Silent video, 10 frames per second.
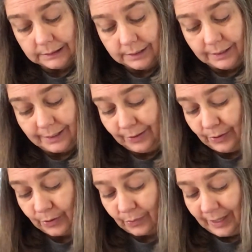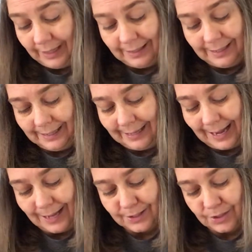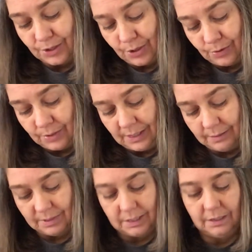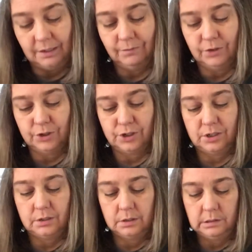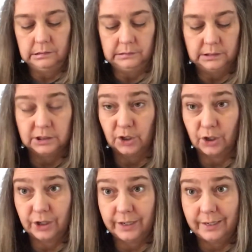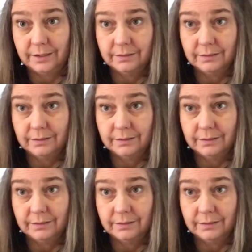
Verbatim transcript: Yellow Green and it has no DMC conversion. Sorry.